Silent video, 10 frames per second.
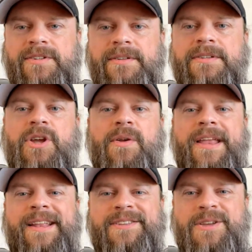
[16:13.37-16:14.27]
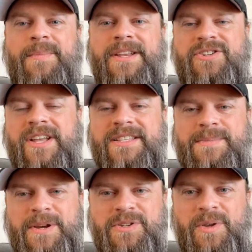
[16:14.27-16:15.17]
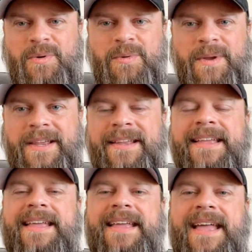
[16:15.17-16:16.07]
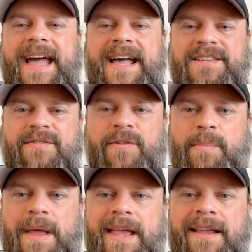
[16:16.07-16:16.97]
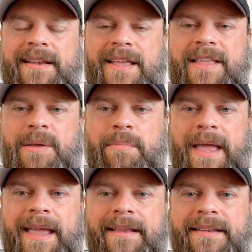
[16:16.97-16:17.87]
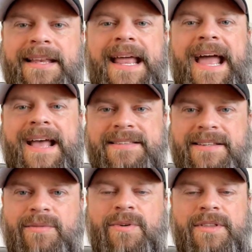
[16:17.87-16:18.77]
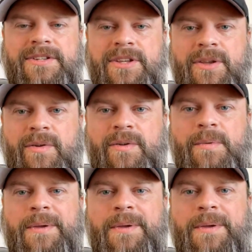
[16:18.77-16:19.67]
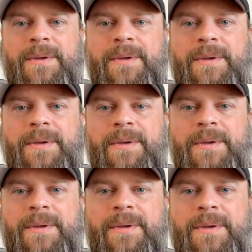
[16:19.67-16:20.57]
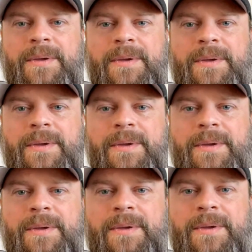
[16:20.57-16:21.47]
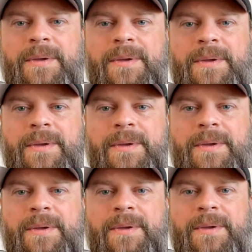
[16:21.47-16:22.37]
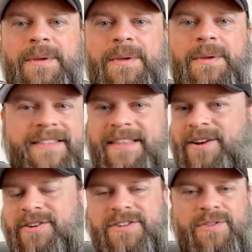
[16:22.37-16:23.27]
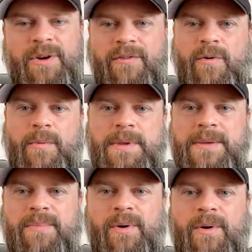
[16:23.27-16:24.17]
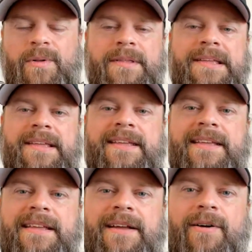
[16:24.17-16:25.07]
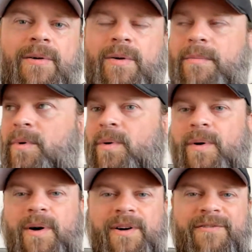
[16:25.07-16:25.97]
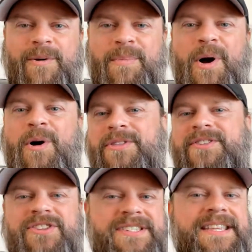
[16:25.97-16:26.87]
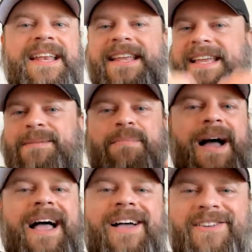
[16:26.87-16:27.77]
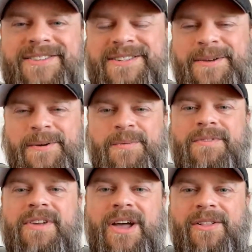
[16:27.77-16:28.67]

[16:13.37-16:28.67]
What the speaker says: donating so many sheds, especially when we asked for paint. I think paint and acid were the two, and we brought those up on shows, say, hey, send us more. All of a sudden there's 3 or 4 people or more for both just sending in piles. So we've got